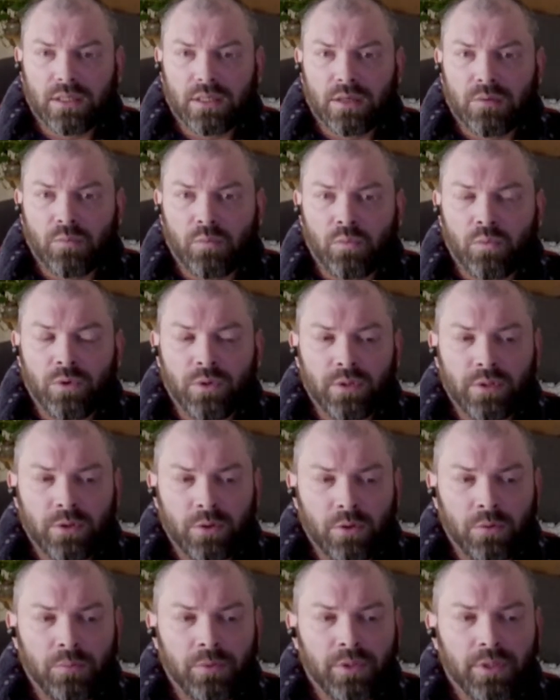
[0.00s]
Really
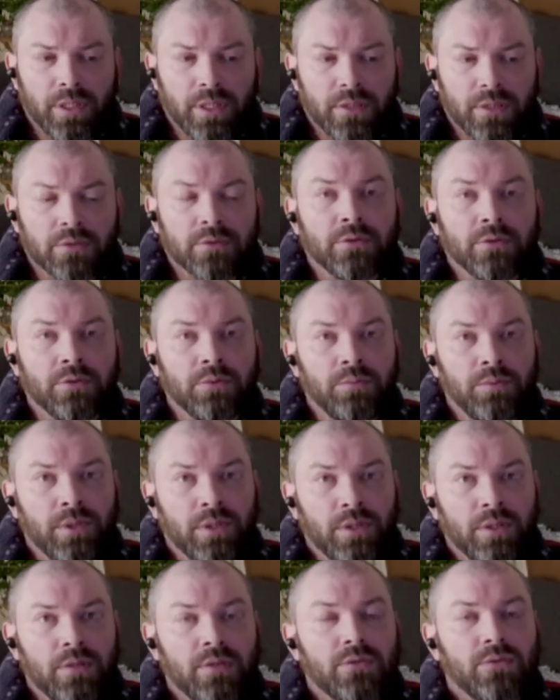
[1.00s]
hoping to get the loop
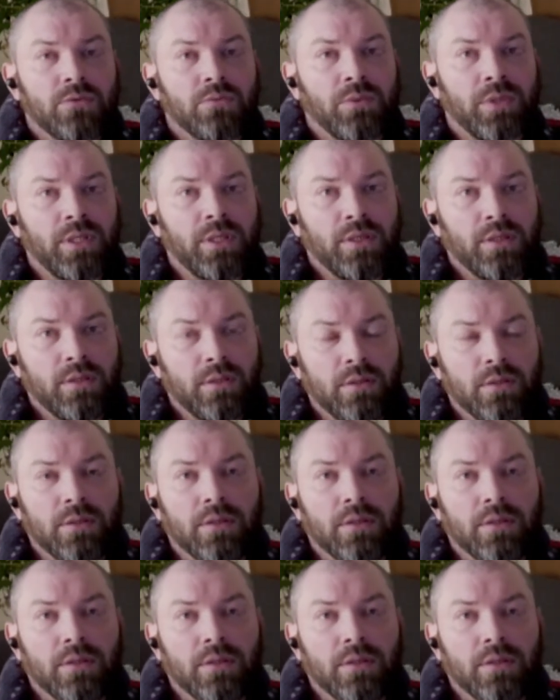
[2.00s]
done this week.